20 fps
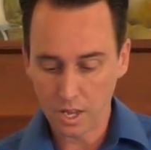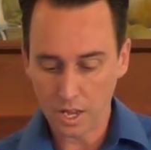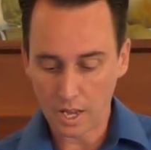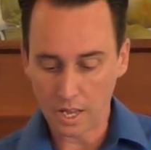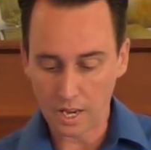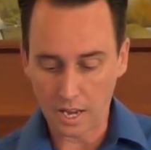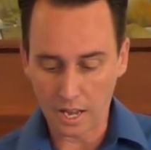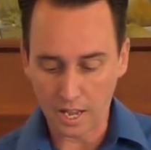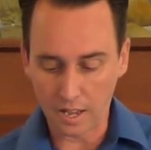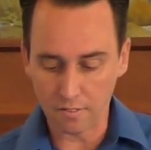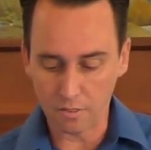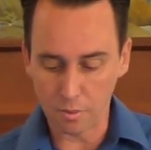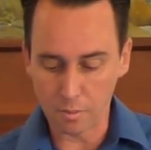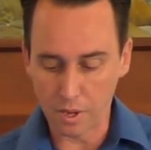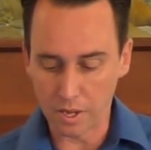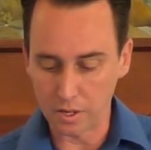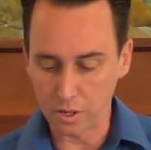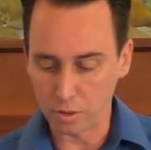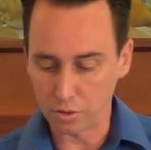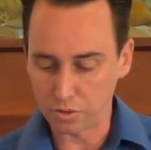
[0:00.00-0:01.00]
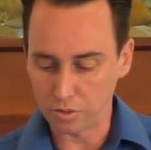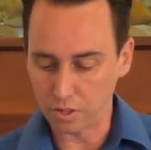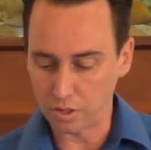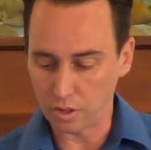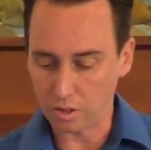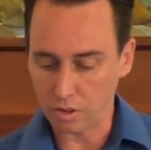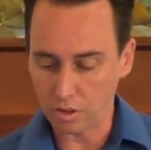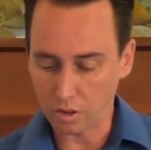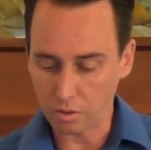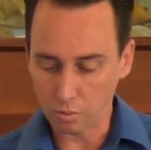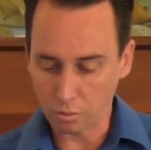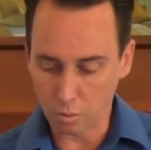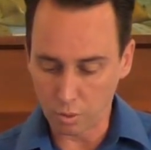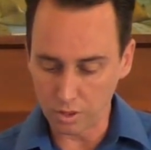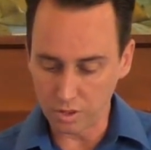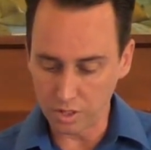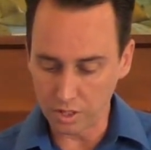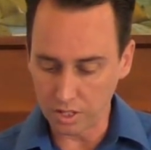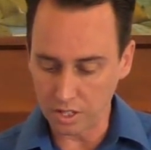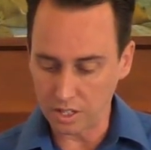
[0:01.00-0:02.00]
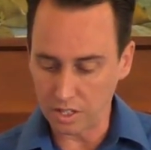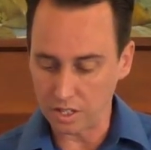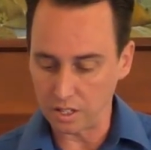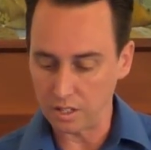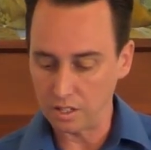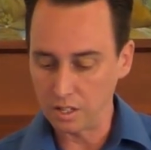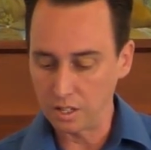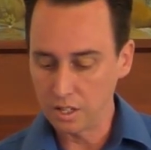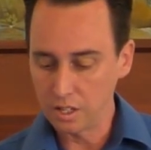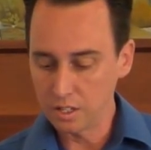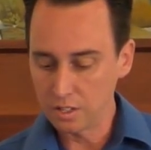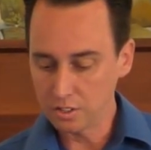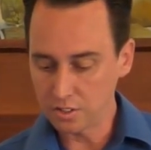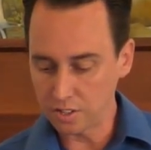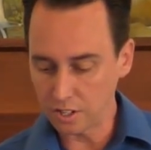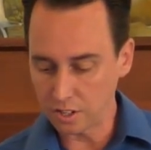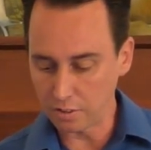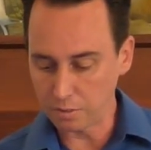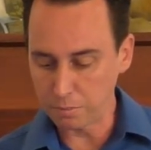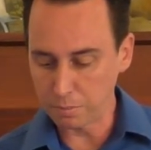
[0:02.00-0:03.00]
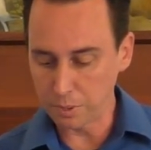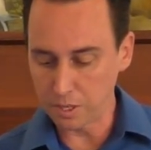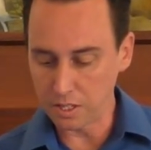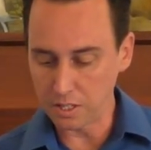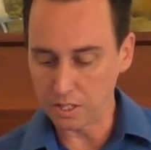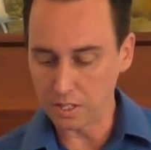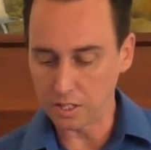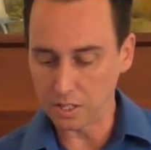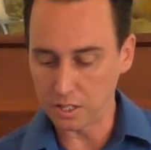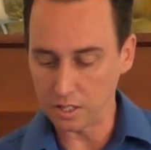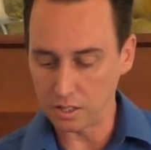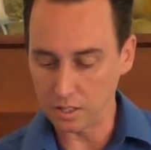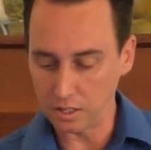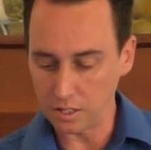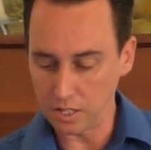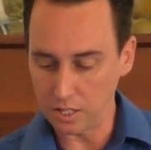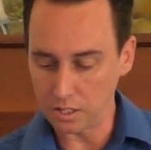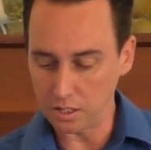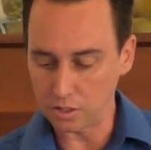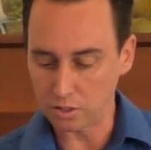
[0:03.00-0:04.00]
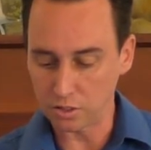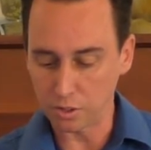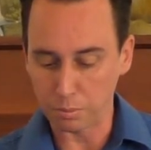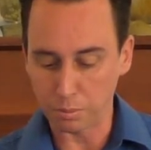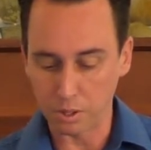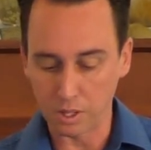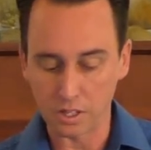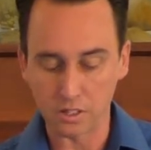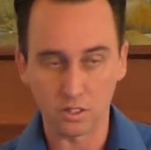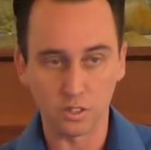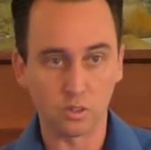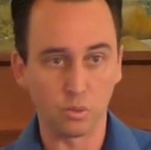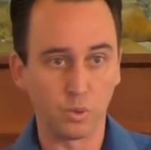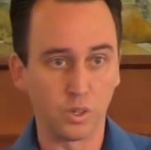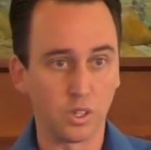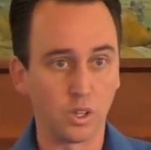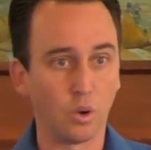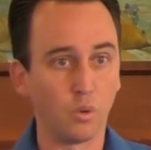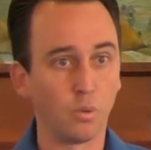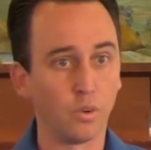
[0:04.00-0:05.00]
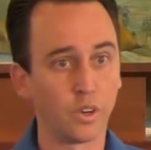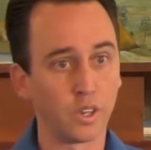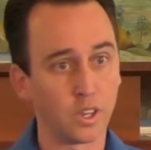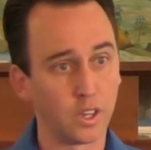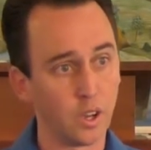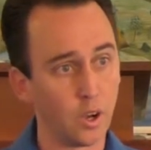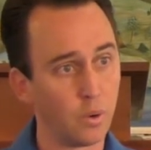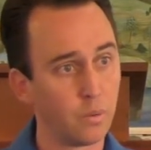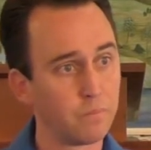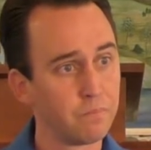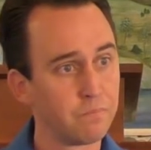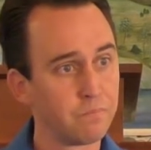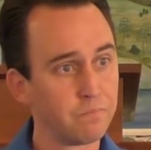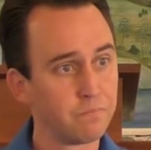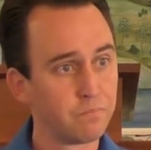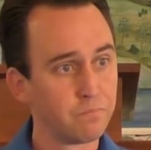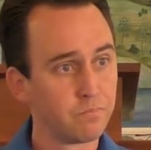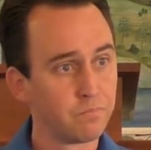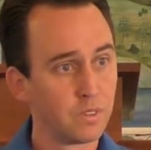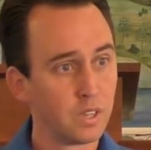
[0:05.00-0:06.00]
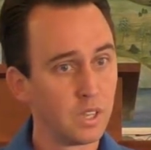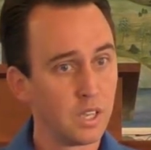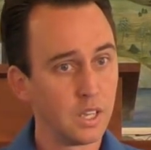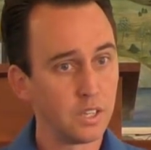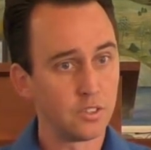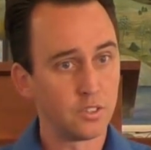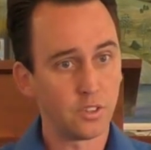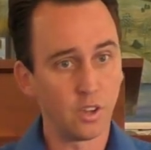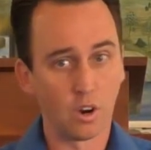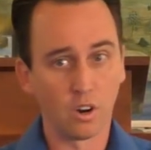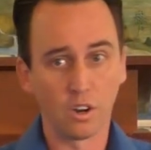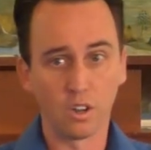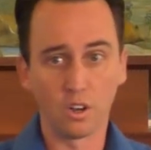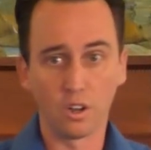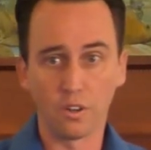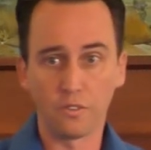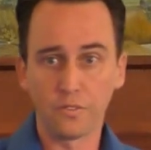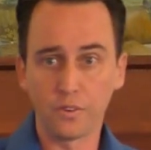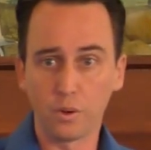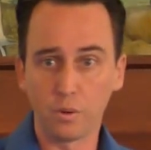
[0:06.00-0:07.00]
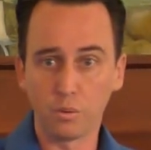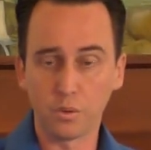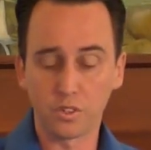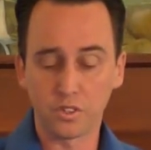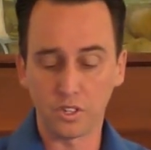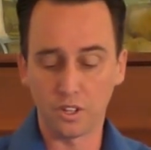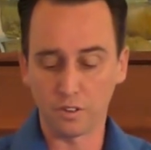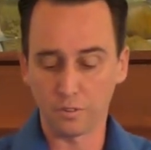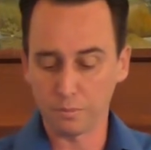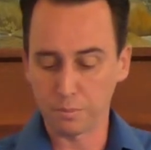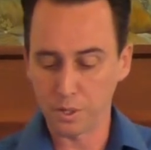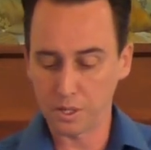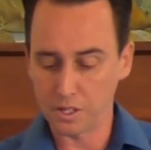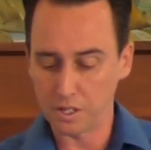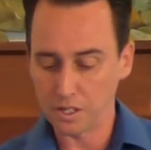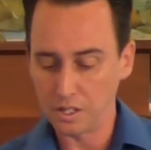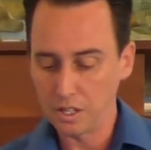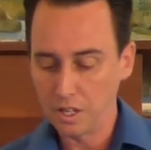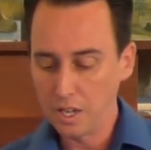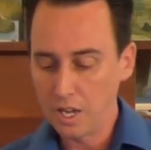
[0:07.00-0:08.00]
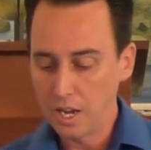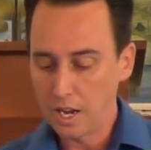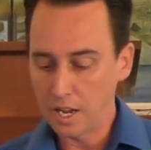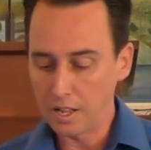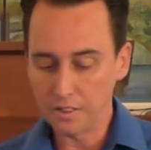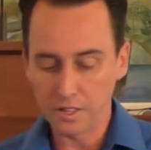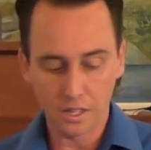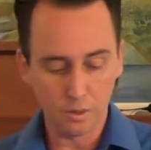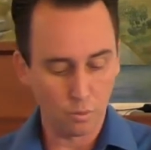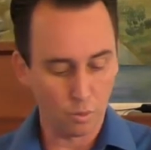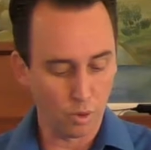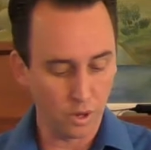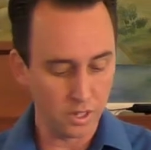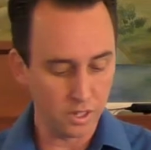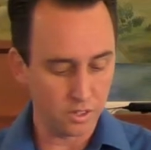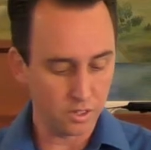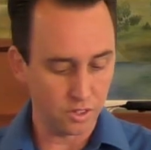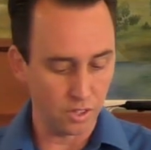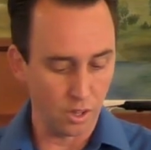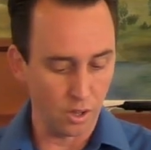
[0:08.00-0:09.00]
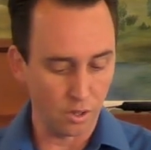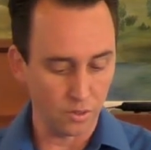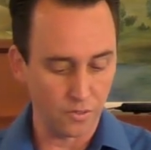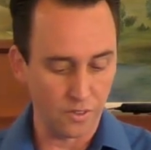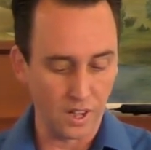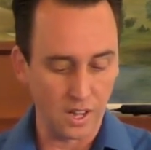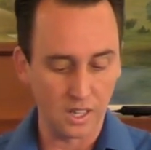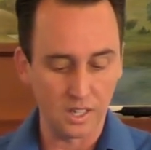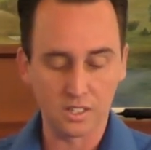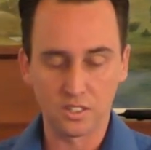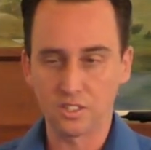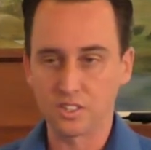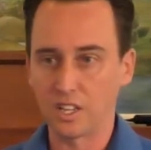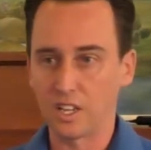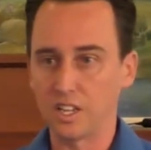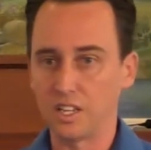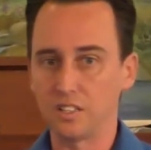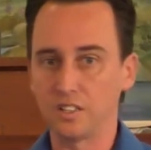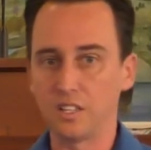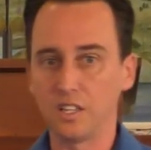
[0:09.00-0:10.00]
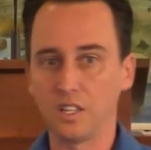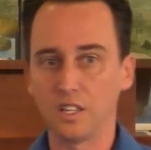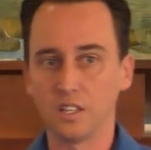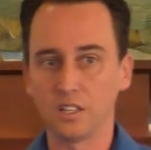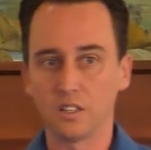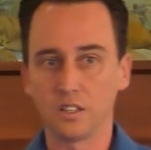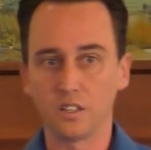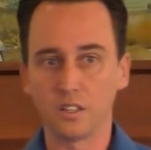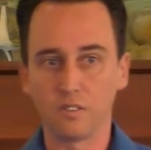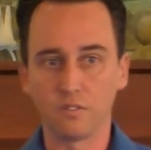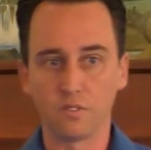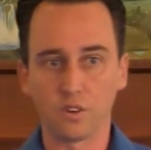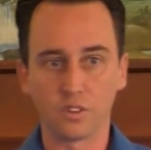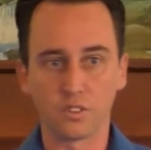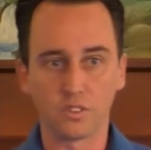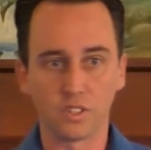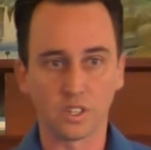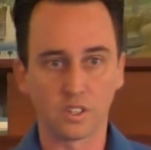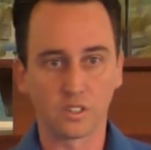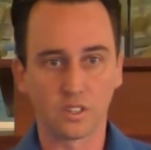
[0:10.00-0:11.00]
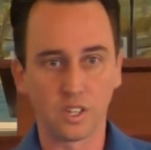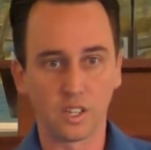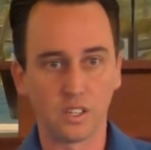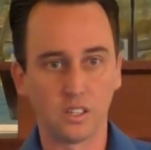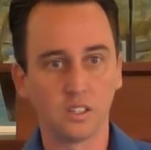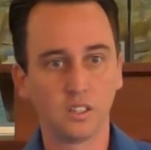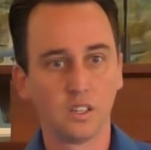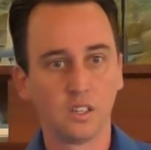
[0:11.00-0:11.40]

And I have in my notes here, once again, self-pity can lead us to places we don't want to go. It started off filled with self-pity. And then what does Saul finally say at the end in verse 16?